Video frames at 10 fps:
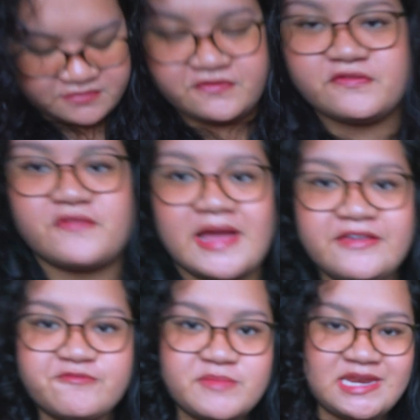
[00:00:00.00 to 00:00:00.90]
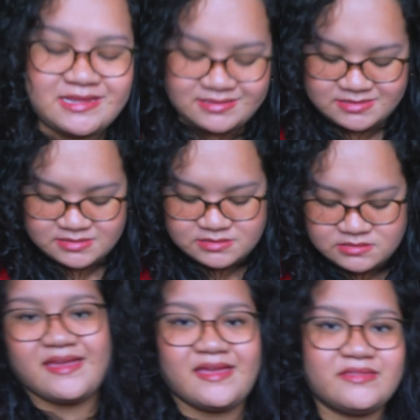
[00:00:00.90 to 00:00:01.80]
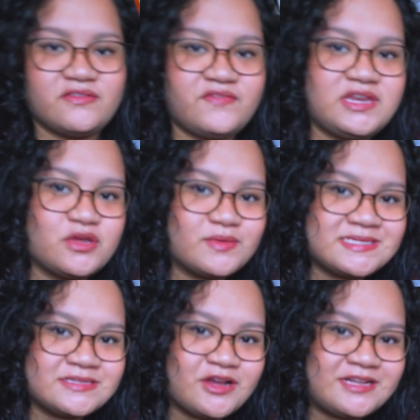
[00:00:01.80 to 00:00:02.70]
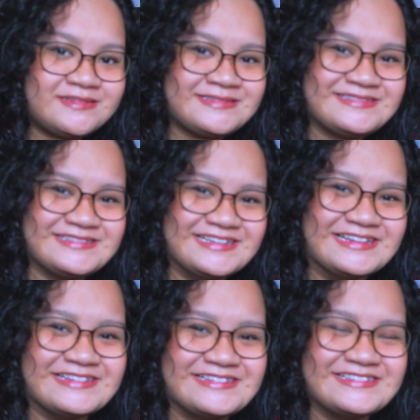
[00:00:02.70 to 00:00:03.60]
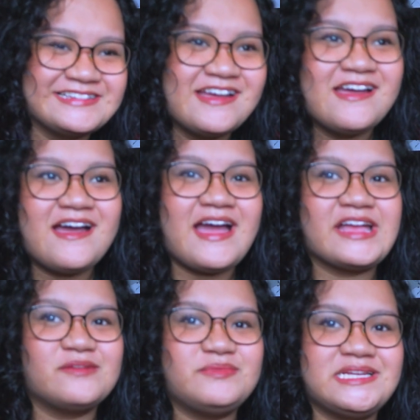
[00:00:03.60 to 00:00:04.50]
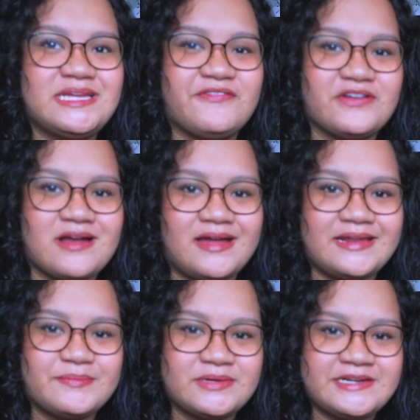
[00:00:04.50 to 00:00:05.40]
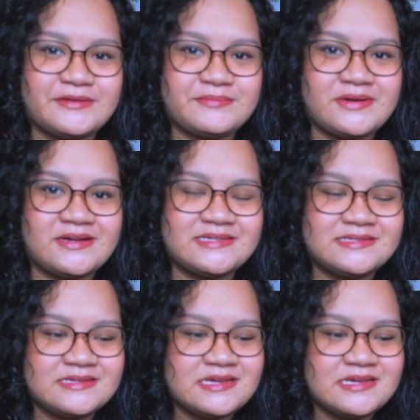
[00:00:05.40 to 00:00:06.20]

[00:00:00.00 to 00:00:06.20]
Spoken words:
5 minutes and the video wasn't on. I completely forgot I put it on pause.